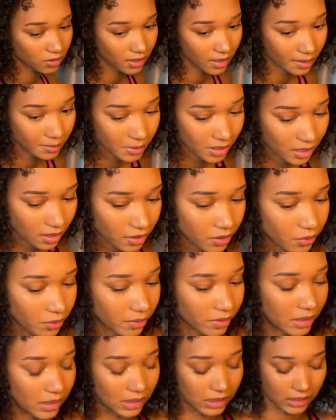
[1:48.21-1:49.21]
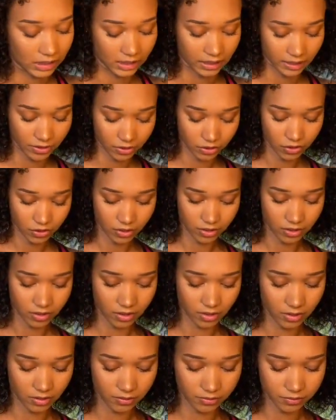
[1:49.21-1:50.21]
and I'm not gonna really need extra,
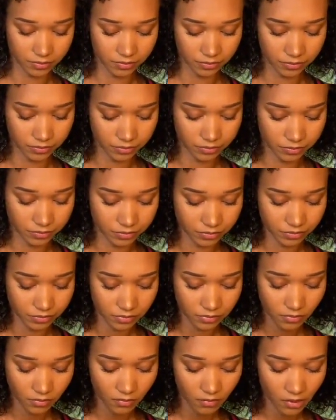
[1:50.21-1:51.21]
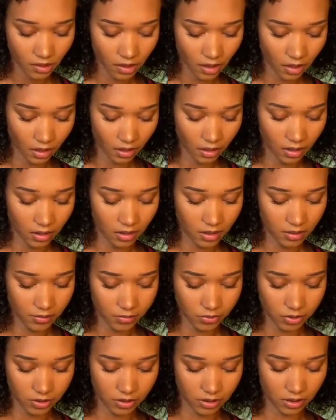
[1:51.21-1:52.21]
so
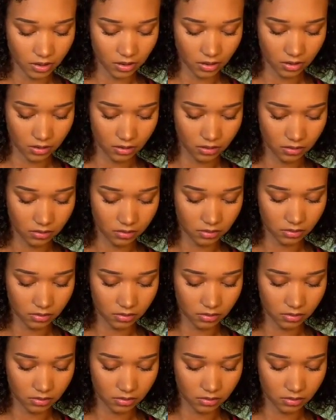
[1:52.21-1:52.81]
just gonna